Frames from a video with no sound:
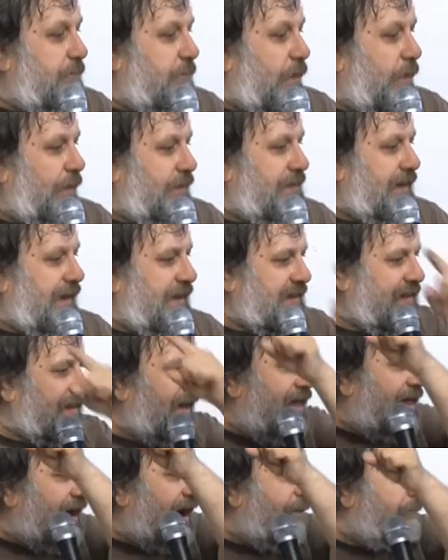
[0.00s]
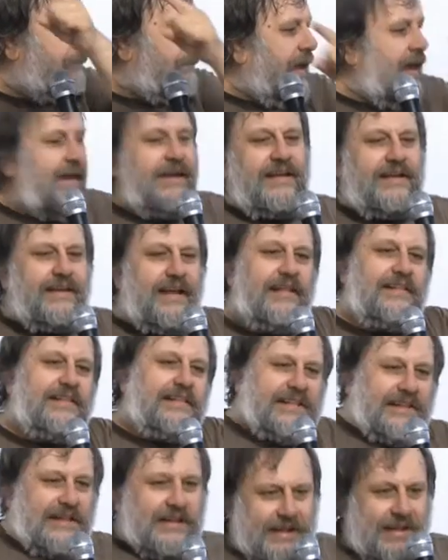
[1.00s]
borders,
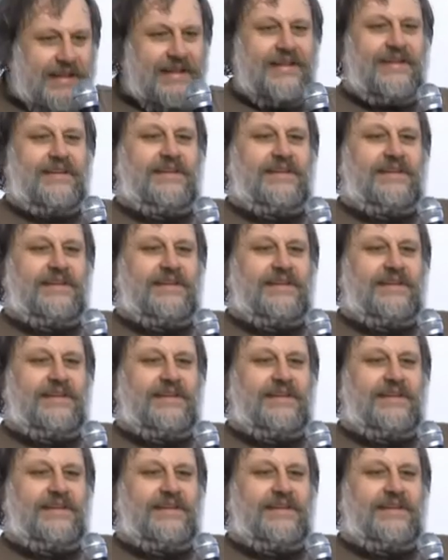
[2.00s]
Americans